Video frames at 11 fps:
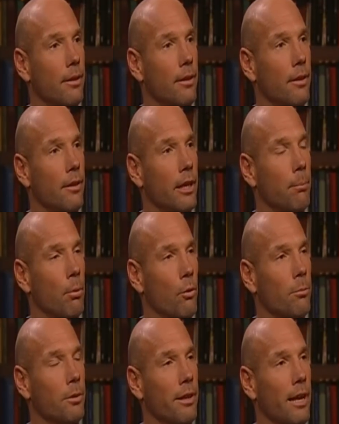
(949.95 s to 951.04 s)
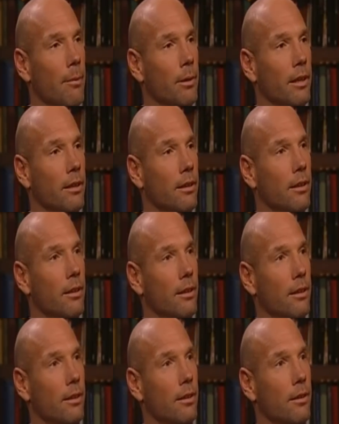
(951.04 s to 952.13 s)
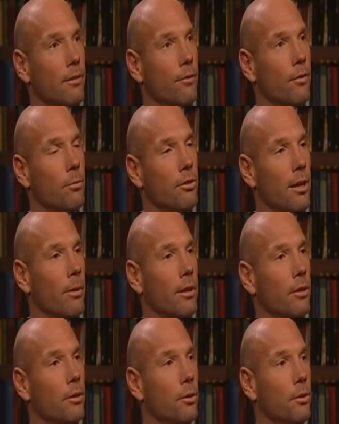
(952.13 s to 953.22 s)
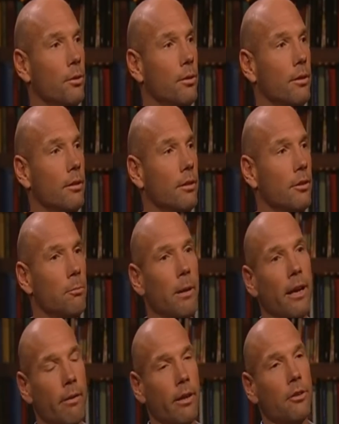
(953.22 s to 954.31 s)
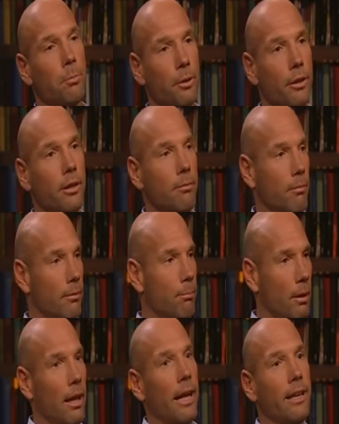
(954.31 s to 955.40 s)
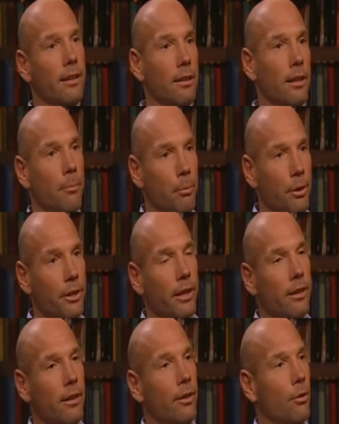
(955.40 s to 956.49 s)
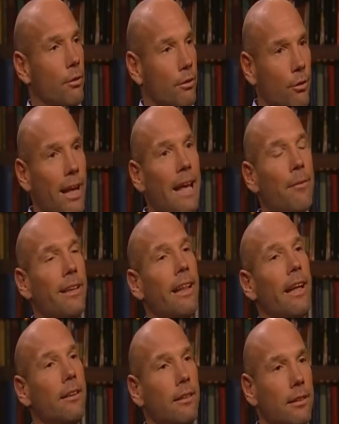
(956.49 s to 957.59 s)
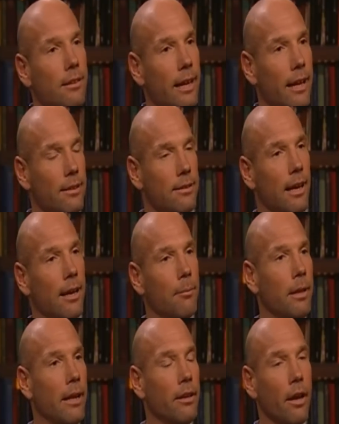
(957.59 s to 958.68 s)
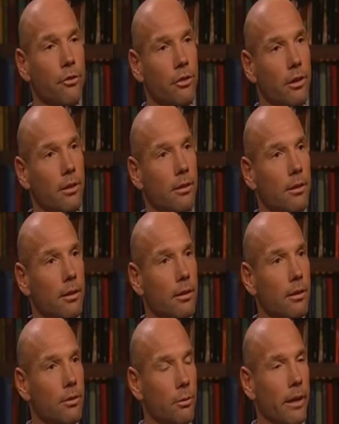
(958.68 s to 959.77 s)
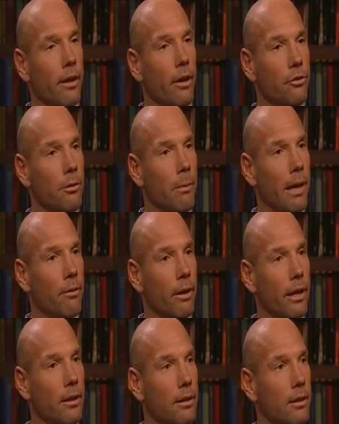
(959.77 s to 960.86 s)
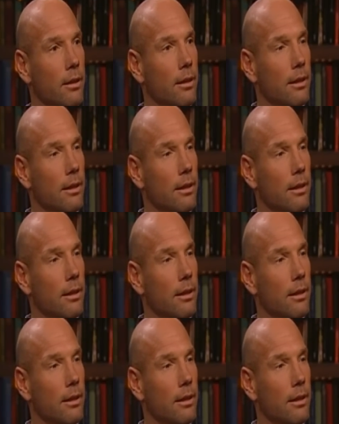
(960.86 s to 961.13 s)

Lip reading: the appointment coming from someone who his background has been playing in media and not having that coaching, direct coaching background,